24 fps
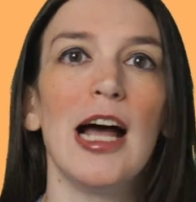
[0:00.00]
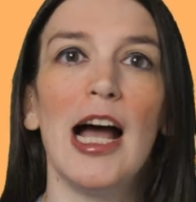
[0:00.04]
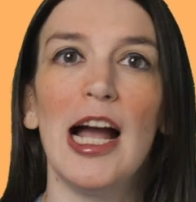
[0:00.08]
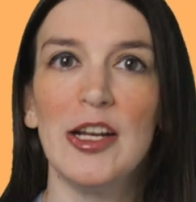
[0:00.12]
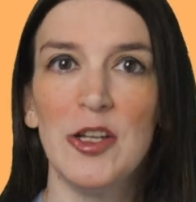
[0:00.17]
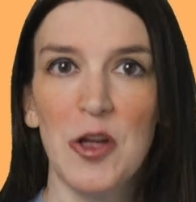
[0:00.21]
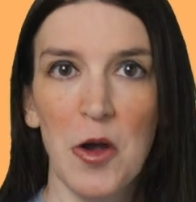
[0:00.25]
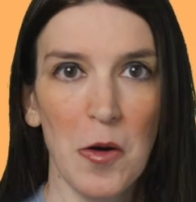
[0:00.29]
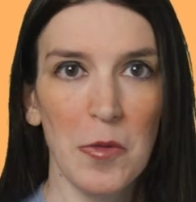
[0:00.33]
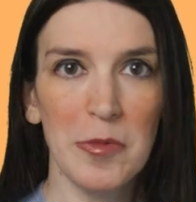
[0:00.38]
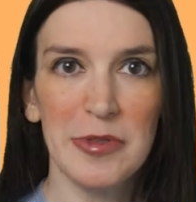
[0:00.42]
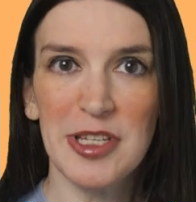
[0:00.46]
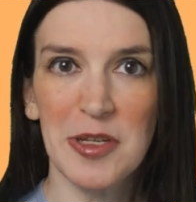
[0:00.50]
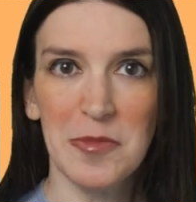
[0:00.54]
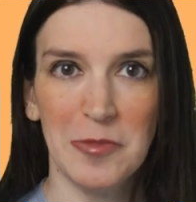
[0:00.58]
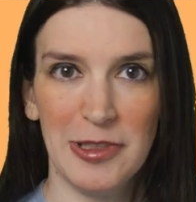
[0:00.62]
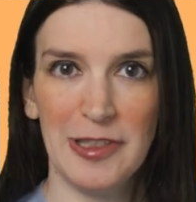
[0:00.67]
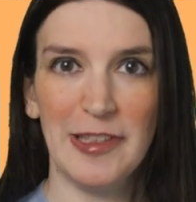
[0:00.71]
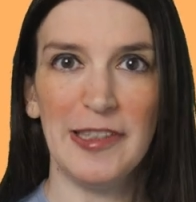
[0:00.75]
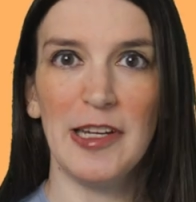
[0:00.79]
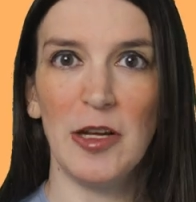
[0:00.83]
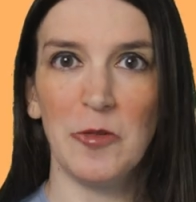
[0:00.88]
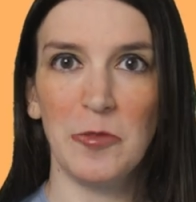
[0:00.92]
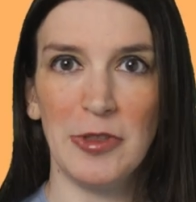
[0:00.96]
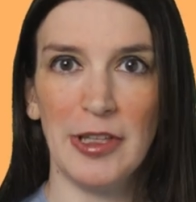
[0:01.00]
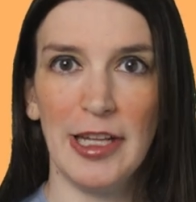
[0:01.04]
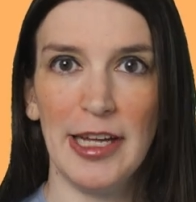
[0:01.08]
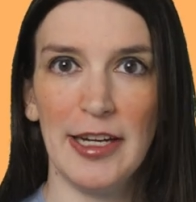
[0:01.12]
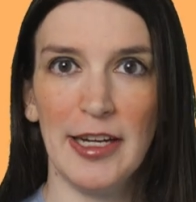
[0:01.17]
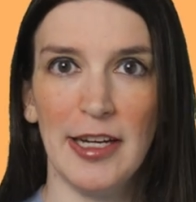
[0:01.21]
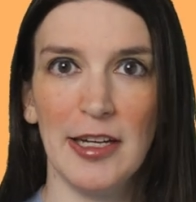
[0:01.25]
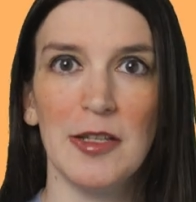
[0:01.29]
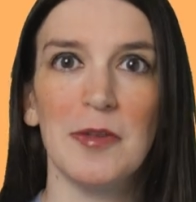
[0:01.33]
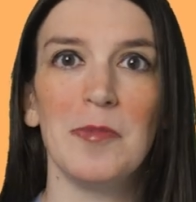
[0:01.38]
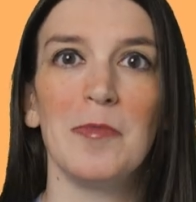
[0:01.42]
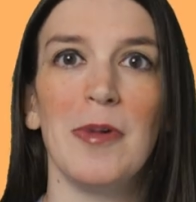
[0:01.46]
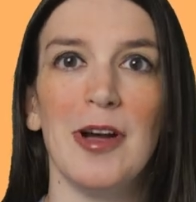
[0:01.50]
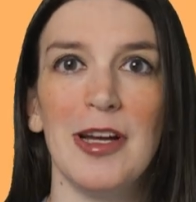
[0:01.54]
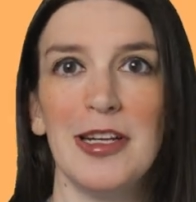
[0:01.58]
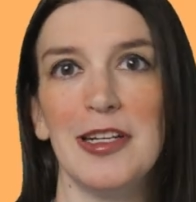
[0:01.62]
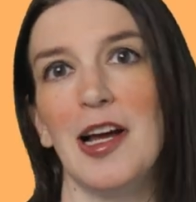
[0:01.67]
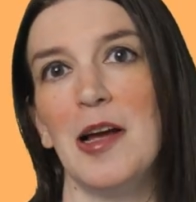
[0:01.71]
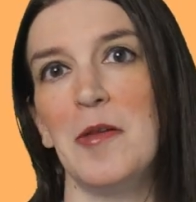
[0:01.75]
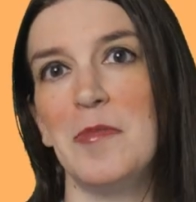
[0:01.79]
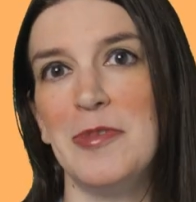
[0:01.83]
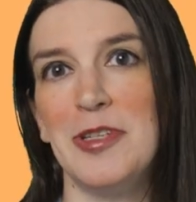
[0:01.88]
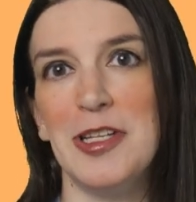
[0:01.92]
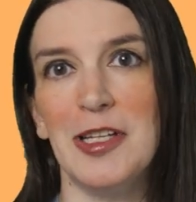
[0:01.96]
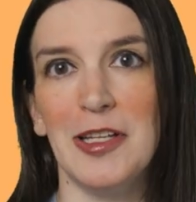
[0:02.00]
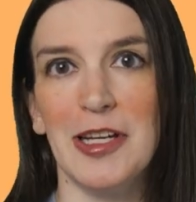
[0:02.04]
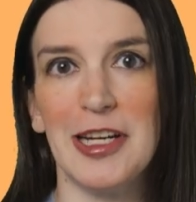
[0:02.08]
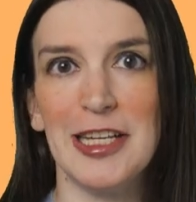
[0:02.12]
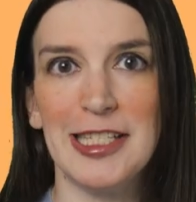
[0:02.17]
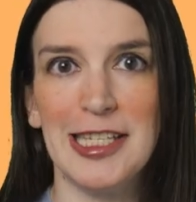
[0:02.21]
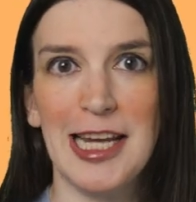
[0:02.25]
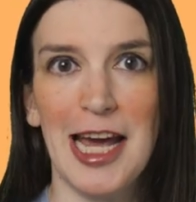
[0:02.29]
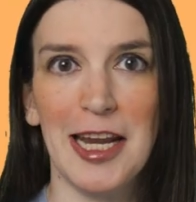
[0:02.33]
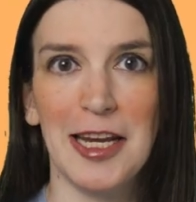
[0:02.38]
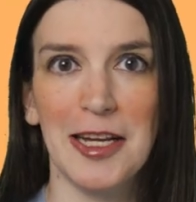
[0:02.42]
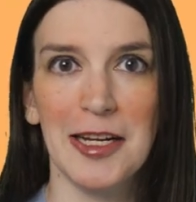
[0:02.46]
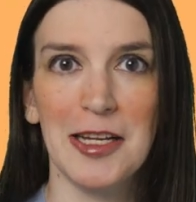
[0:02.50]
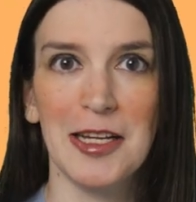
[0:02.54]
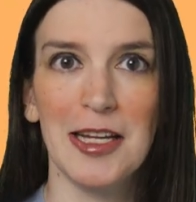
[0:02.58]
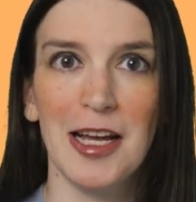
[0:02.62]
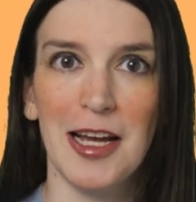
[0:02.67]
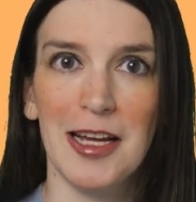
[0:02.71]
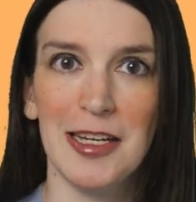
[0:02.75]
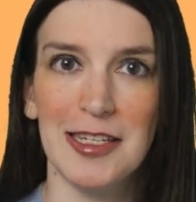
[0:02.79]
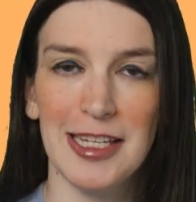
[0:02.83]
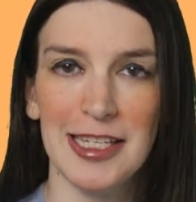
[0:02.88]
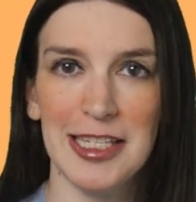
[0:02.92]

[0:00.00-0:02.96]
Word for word: I know it was completely unrelated, but I'm still ecstatic uh,